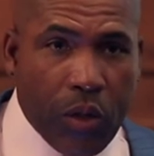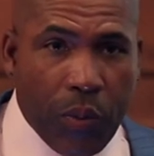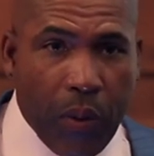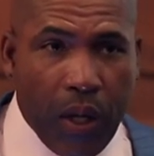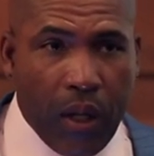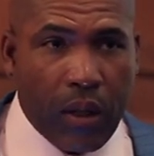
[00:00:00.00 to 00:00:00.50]
you
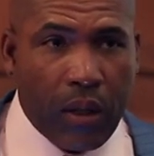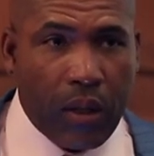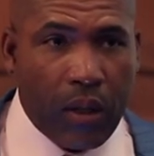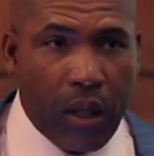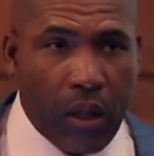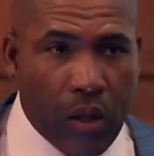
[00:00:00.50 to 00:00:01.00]
spend
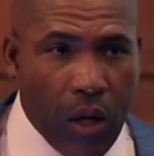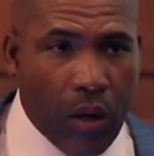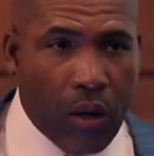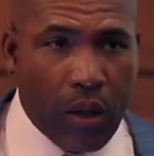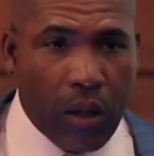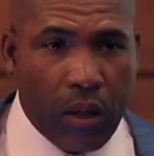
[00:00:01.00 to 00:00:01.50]

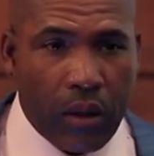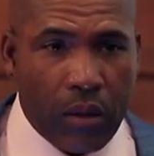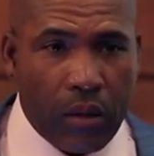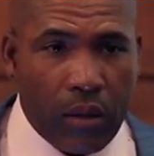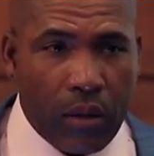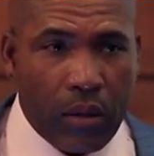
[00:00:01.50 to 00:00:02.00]
eternity?
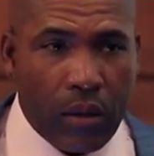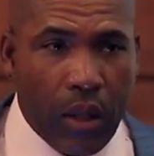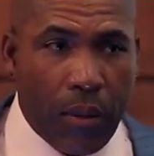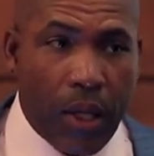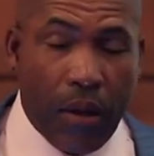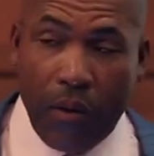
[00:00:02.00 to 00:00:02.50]

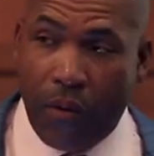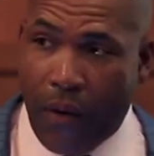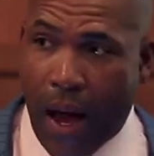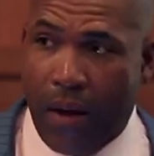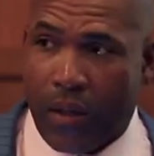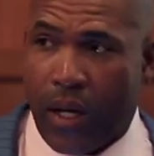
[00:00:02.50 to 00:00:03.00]
Let me give you
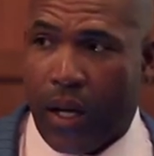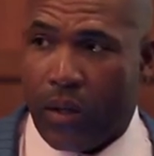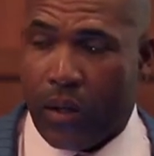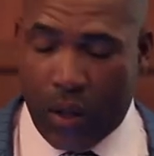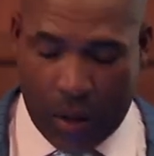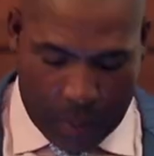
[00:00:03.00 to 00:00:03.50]
five
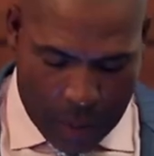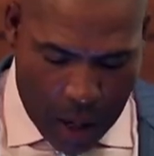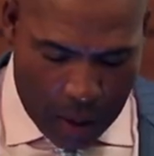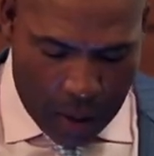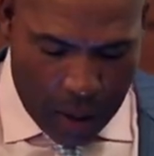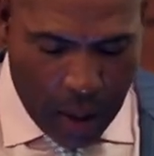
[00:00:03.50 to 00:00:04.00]
seconds just to
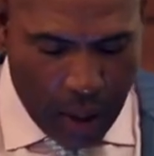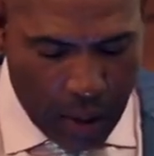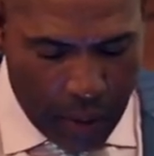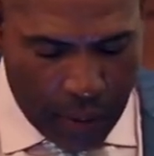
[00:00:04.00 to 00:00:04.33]
ponder that.